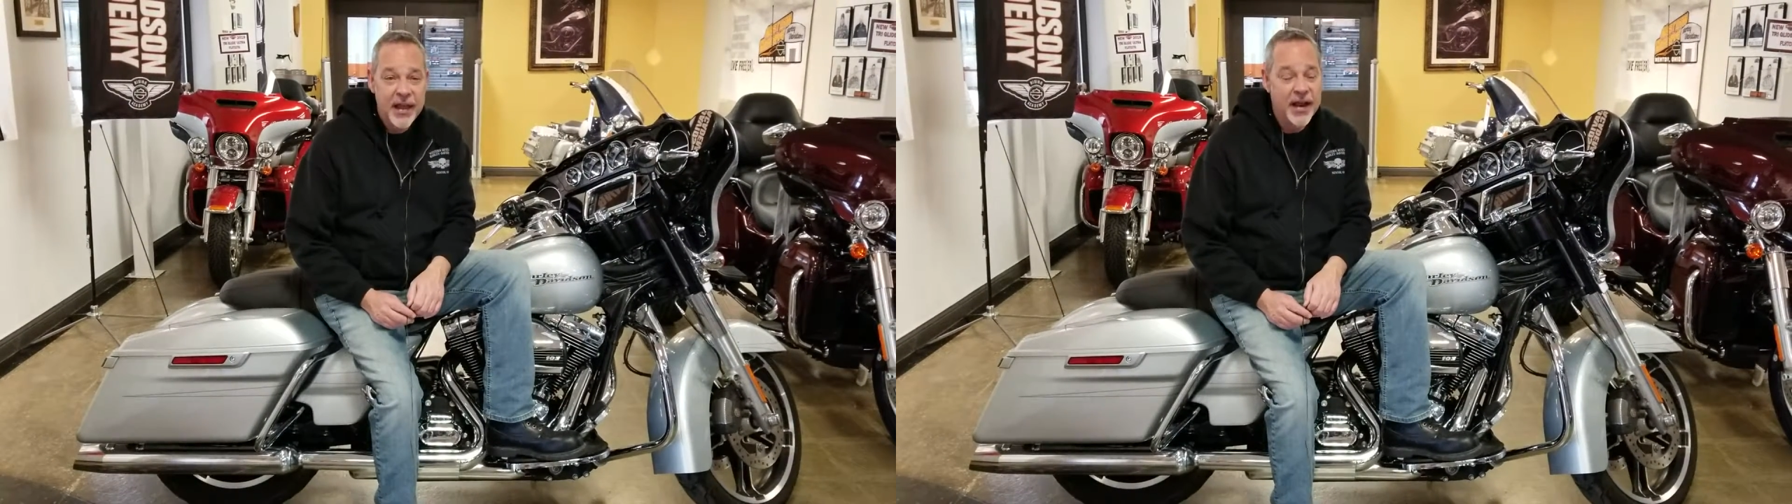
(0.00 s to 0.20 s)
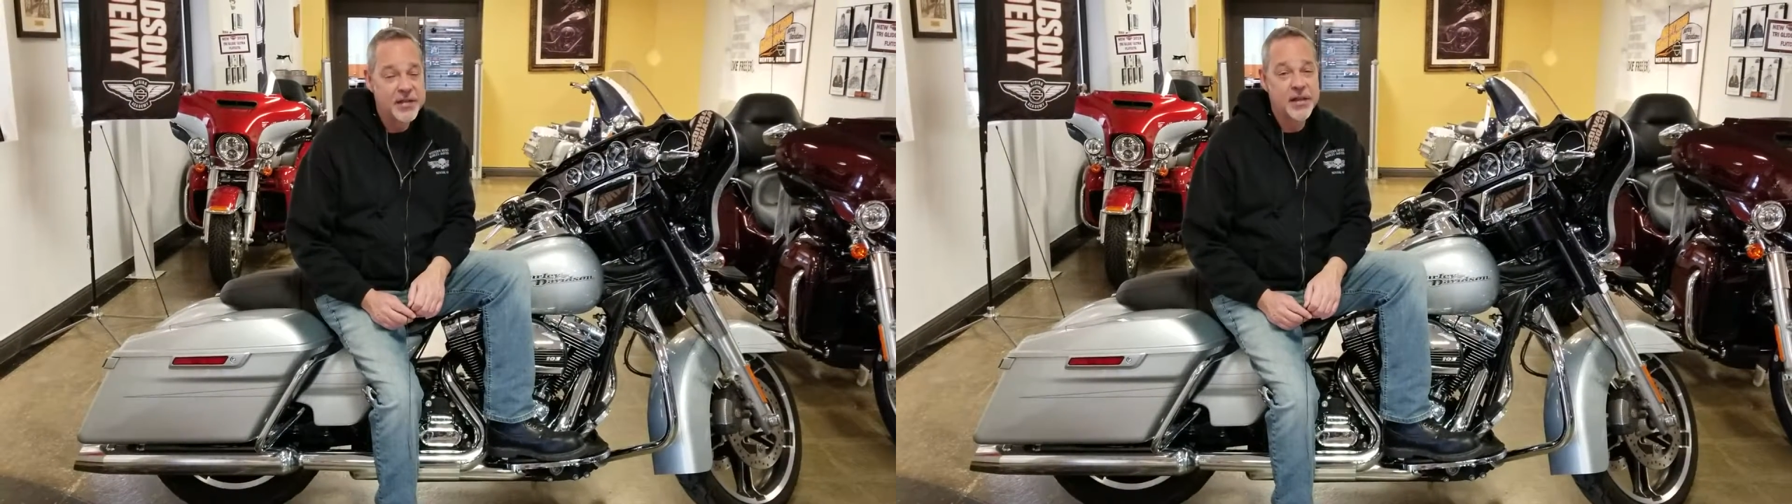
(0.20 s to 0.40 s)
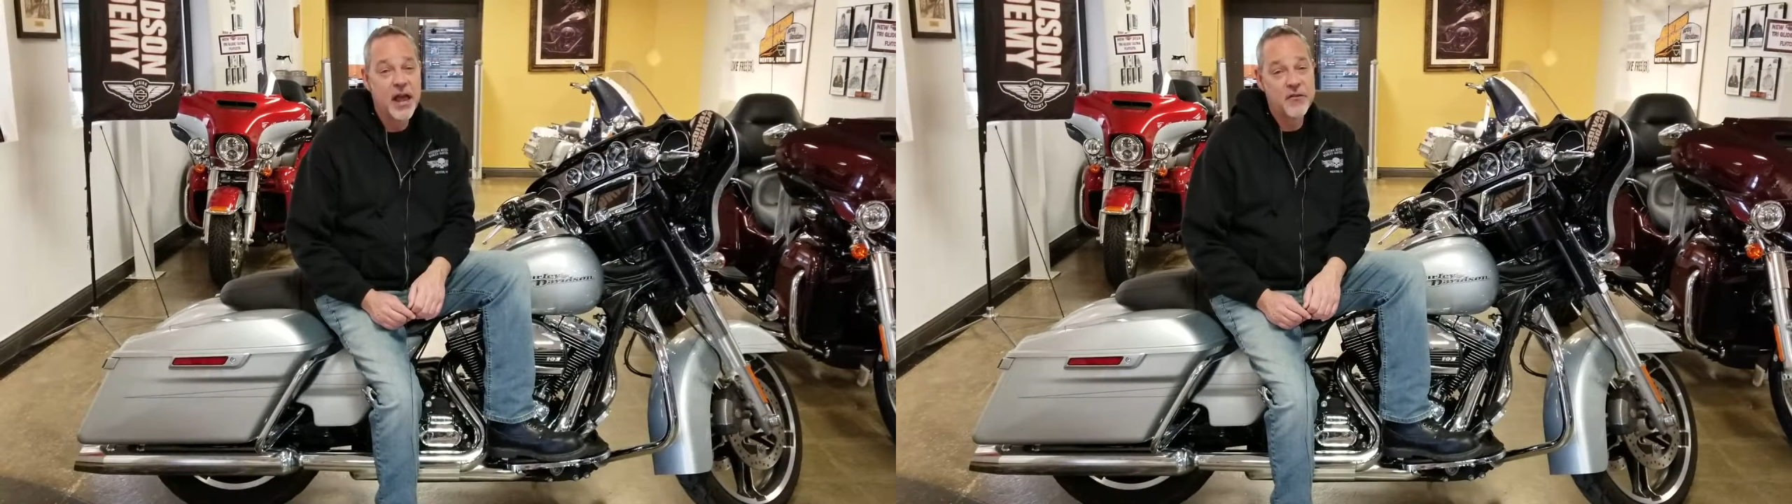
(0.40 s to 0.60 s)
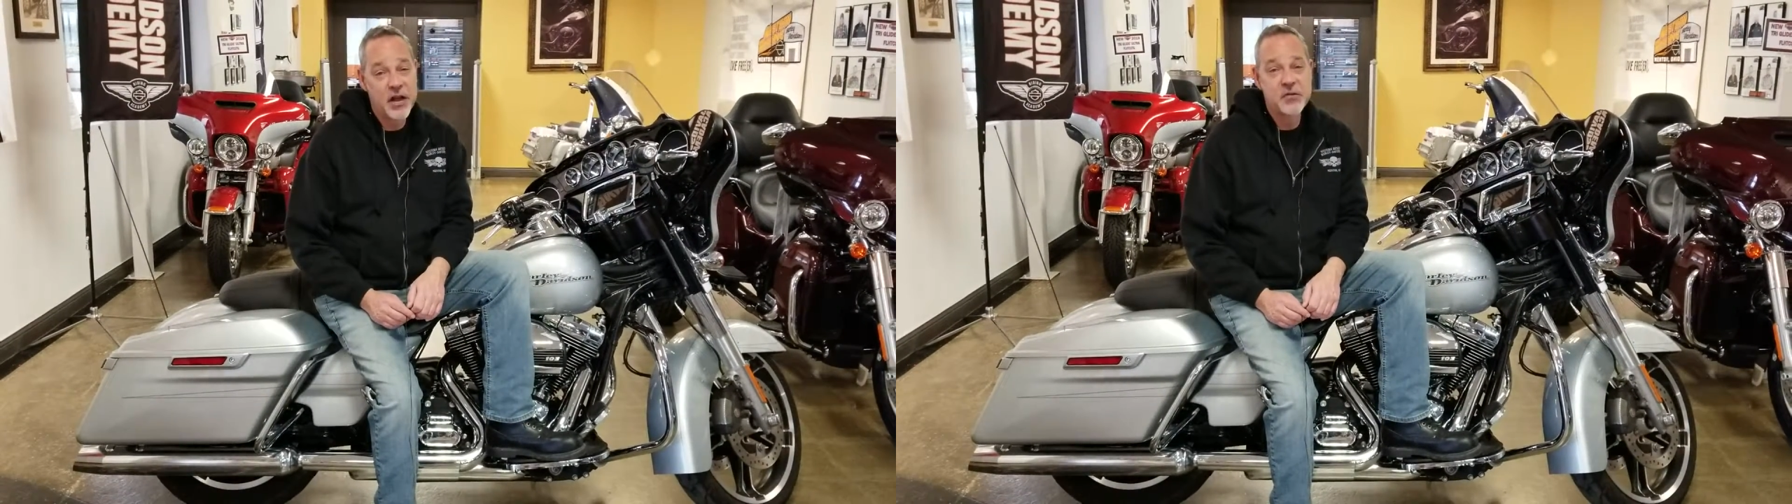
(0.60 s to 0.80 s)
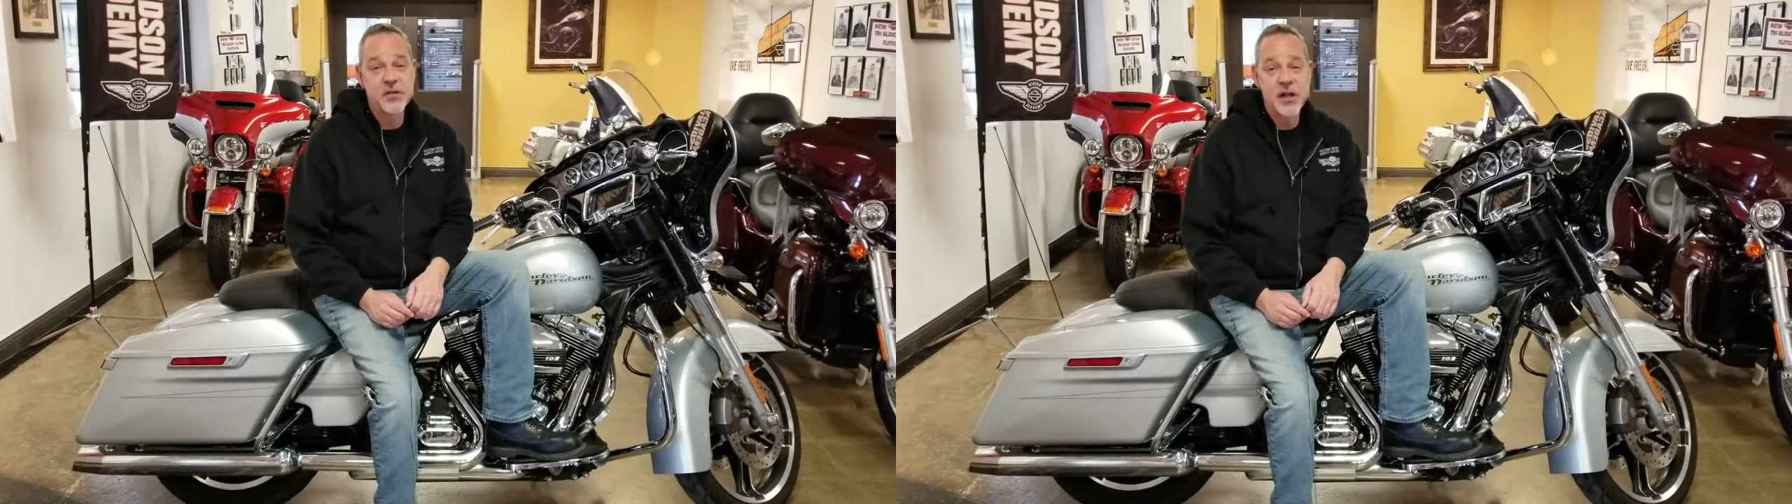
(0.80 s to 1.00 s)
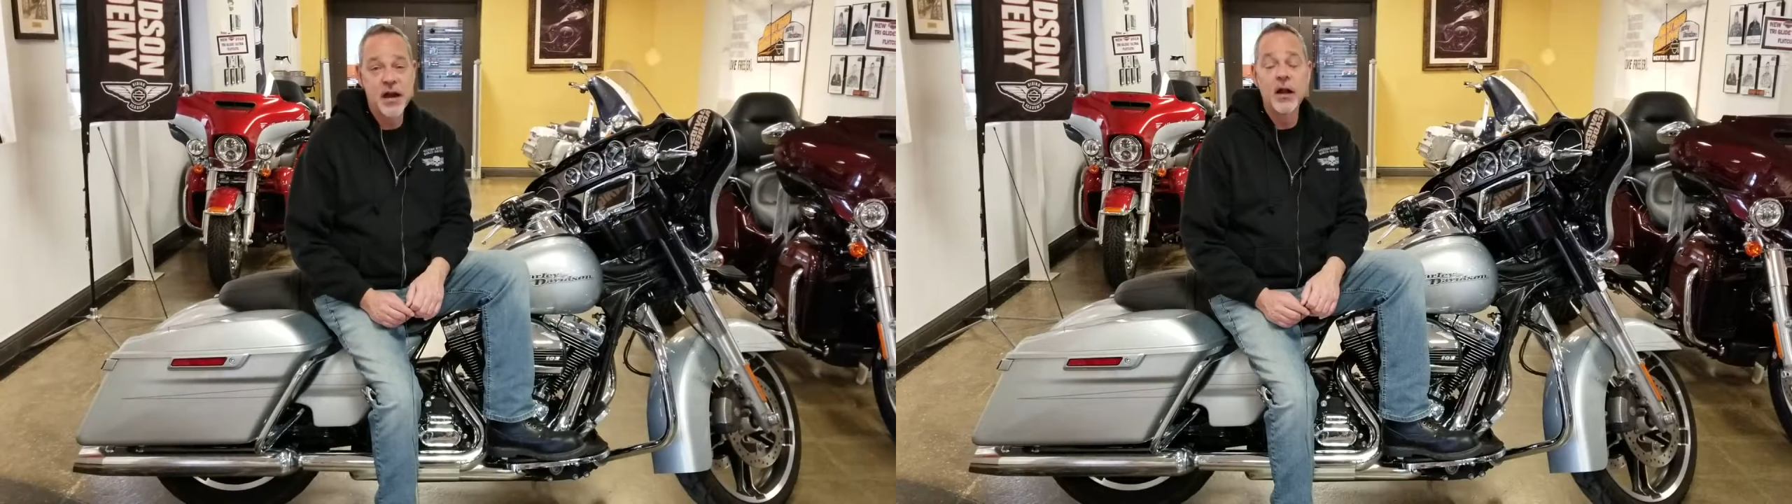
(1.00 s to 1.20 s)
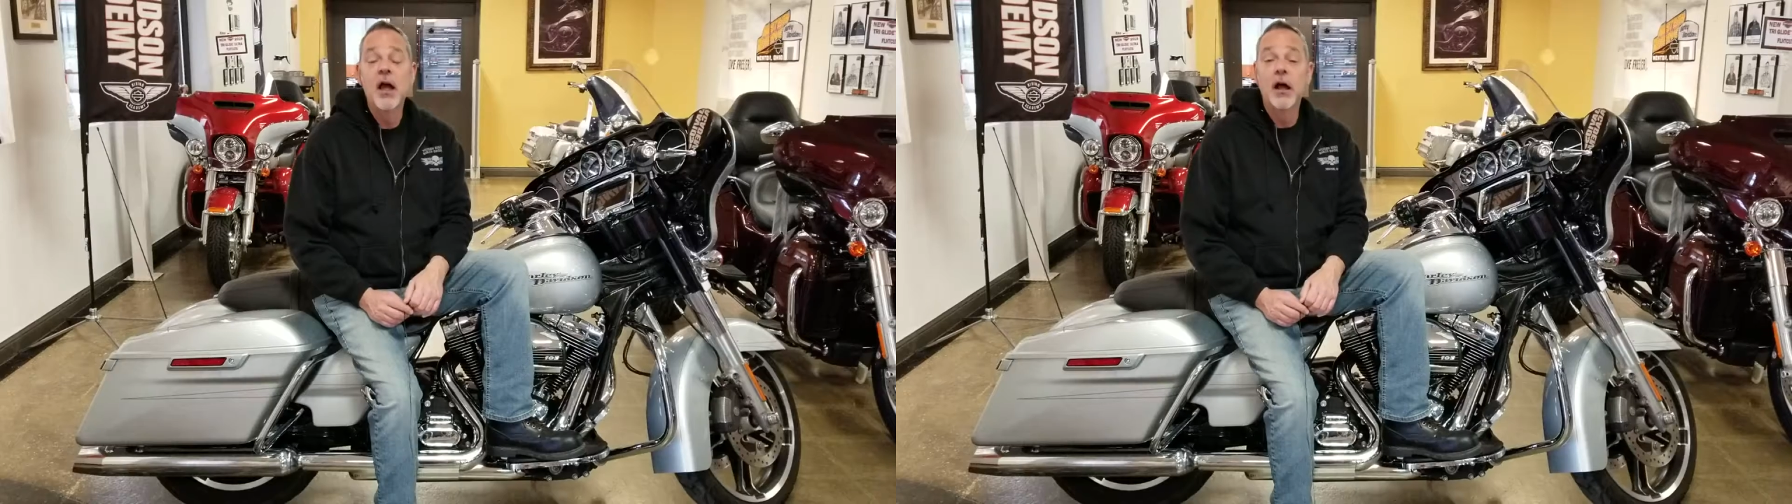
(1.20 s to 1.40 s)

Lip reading: has a lot of extras on it.